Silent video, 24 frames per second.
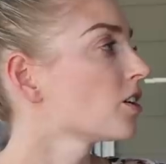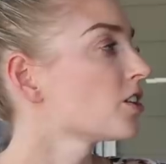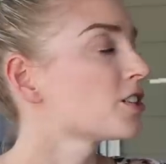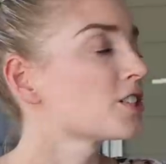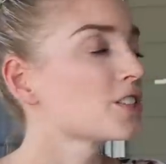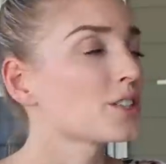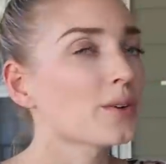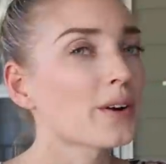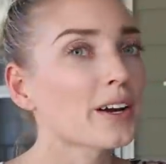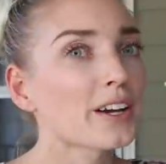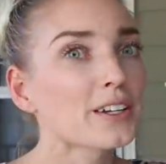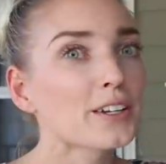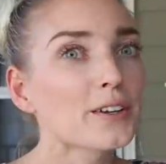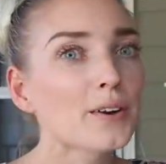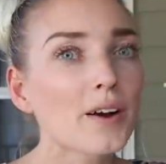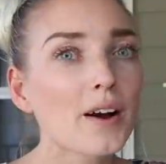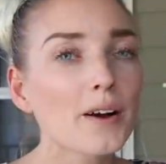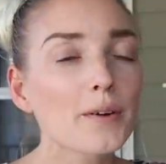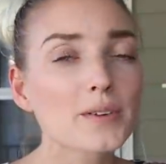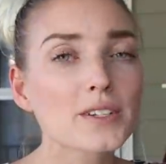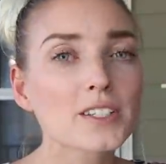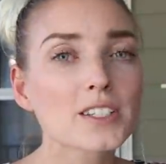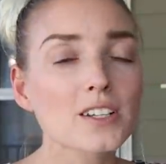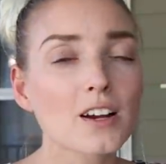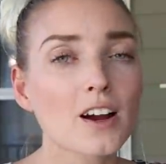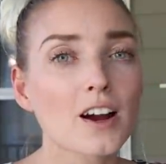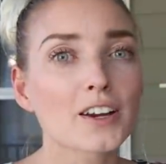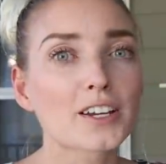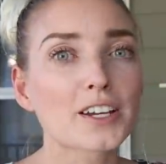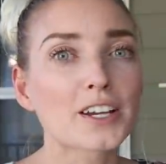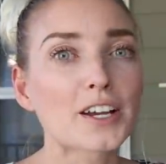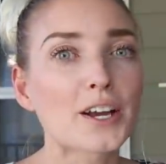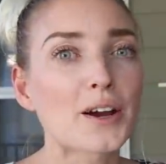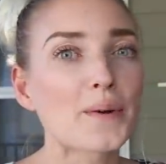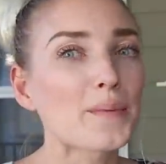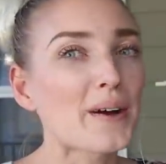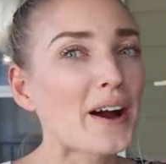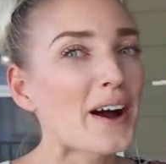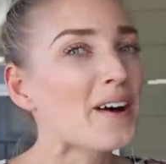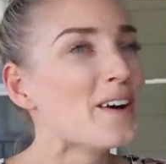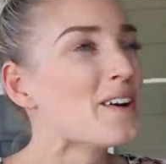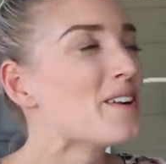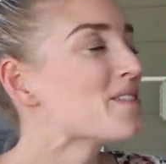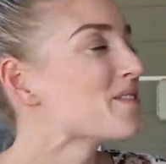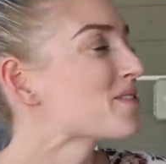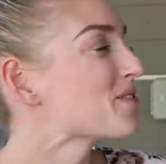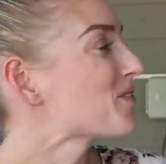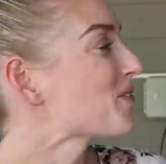So I know I was talking
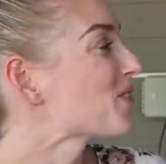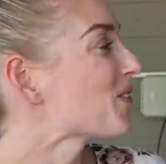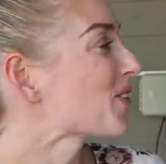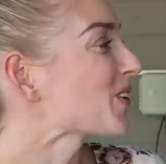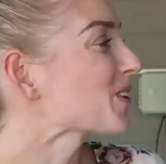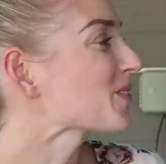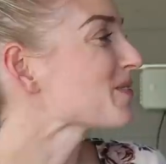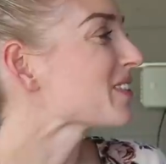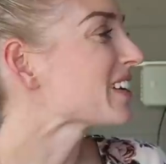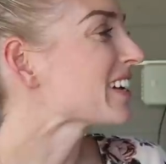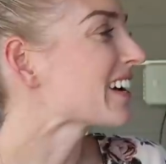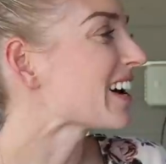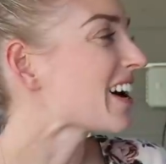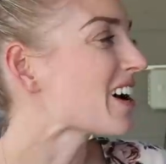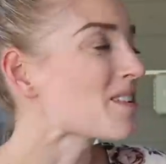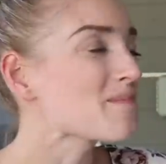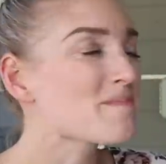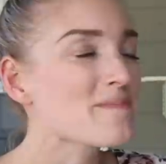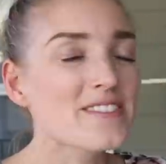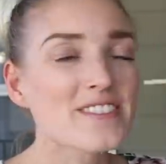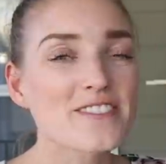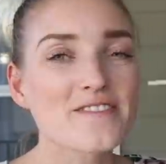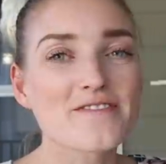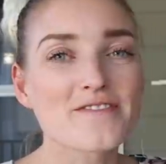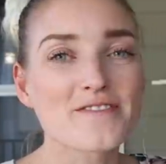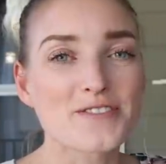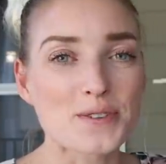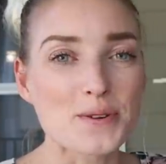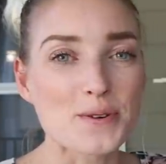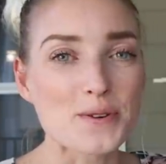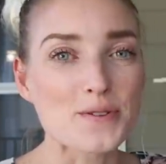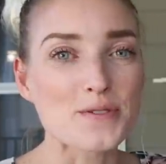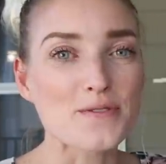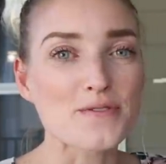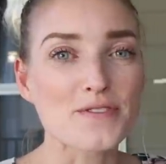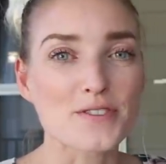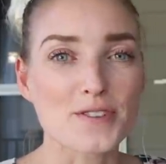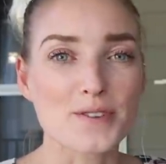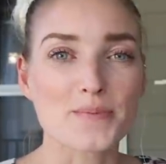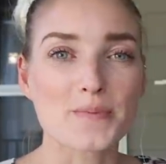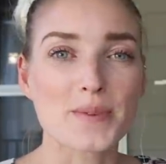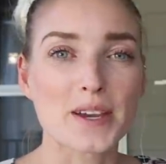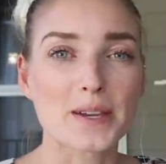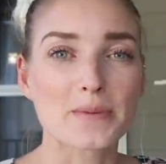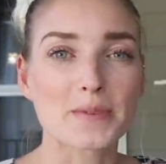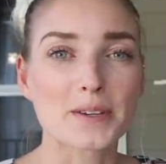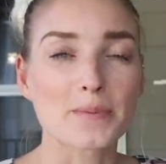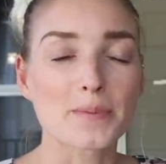about warming up the food for
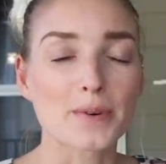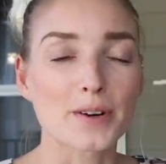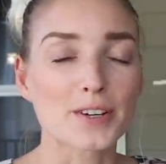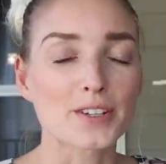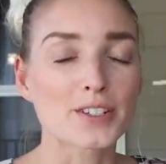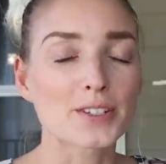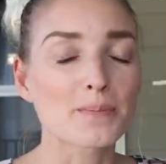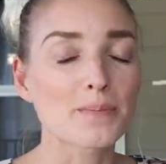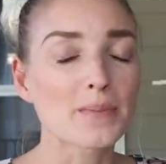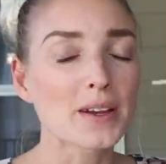baby birds.